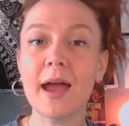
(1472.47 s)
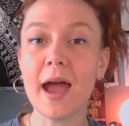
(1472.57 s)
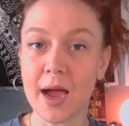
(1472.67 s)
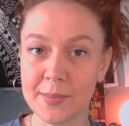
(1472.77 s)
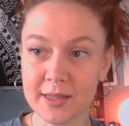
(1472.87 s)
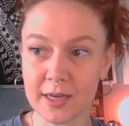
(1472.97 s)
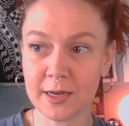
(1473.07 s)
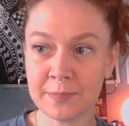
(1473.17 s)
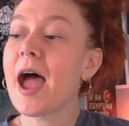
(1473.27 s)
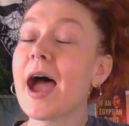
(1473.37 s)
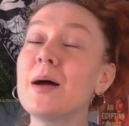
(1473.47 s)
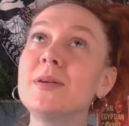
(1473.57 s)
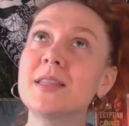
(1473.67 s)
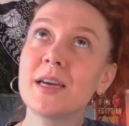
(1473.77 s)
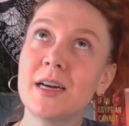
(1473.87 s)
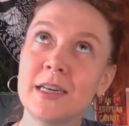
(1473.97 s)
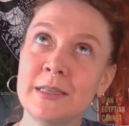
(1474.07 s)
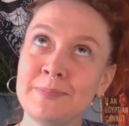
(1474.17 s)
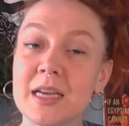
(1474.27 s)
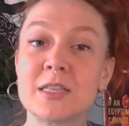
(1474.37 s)
Abatha.
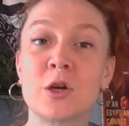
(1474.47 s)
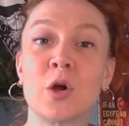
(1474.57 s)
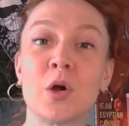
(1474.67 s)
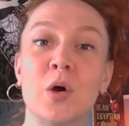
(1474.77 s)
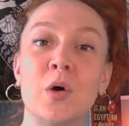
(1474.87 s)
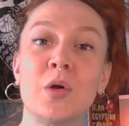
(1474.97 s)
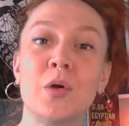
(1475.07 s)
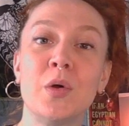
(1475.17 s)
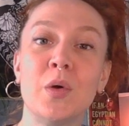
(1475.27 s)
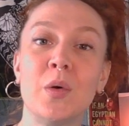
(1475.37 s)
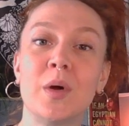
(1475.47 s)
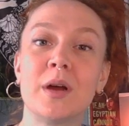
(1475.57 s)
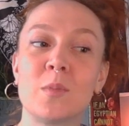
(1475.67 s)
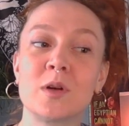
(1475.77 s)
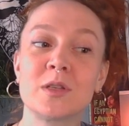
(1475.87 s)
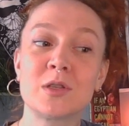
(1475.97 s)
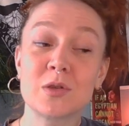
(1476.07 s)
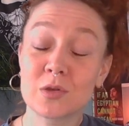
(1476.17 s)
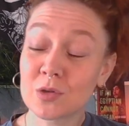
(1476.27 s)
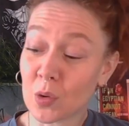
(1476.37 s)
Abatha is a girl who was
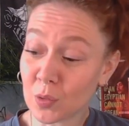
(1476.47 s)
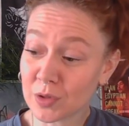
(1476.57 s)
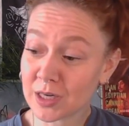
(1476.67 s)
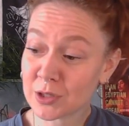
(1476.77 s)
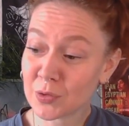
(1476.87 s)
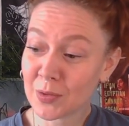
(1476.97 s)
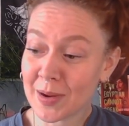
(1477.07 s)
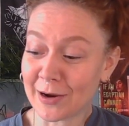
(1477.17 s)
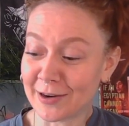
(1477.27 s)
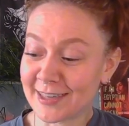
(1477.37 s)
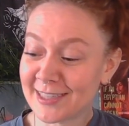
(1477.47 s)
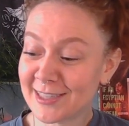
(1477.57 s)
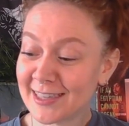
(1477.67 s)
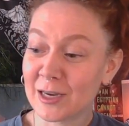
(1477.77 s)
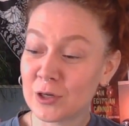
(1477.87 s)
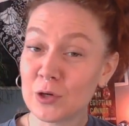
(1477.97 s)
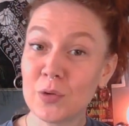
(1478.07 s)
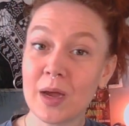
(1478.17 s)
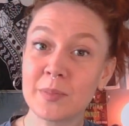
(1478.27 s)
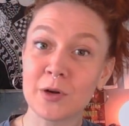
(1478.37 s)
sold into a marriage to
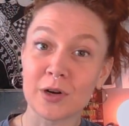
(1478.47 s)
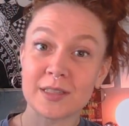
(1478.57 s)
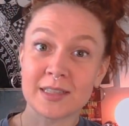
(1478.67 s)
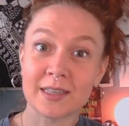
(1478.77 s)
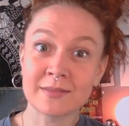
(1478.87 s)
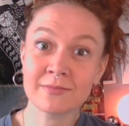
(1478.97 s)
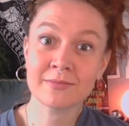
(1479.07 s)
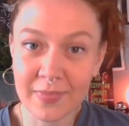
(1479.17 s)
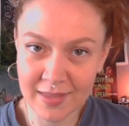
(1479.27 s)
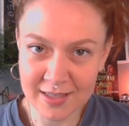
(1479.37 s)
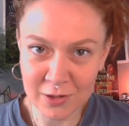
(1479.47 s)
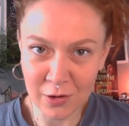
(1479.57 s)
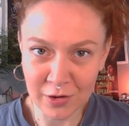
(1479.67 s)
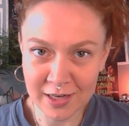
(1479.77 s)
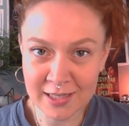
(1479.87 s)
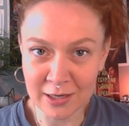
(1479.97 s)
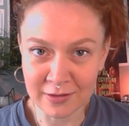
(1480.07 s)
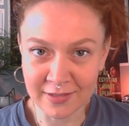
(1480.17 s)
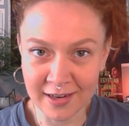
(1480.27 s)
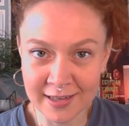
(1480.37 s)
a Puritan. This is already
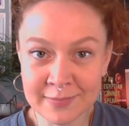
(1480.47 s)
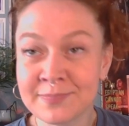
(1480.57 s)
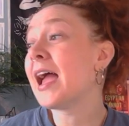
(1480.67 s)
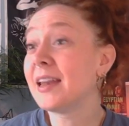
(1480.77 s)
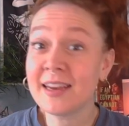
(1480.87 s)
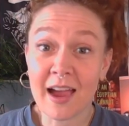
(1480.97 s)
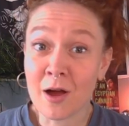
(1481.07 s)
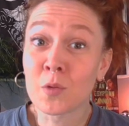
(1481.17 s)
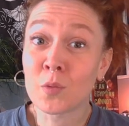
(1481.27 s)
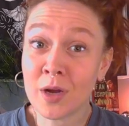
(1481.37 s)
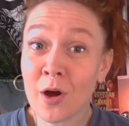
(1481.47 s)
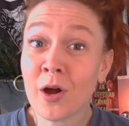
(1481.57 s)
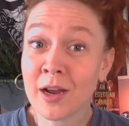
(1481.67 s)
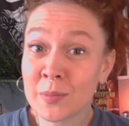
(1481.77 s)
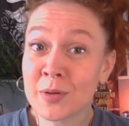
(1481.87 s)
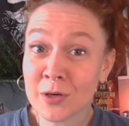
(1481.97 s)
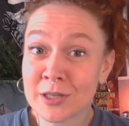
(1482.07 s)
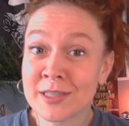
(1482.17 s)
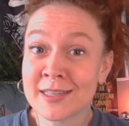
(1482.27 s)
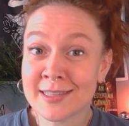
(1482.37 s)
terrifying. And yeah, we are in
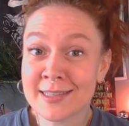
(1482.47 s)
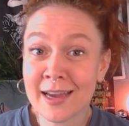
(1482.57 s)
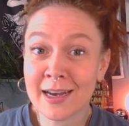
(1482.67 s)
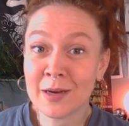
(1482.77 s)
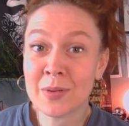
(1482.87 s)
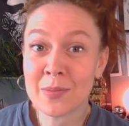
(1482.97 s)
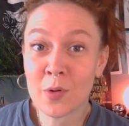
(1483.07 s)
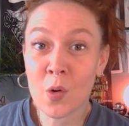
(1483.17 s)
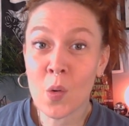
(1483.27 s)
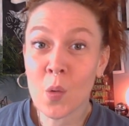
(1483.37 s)
Puritan society, people.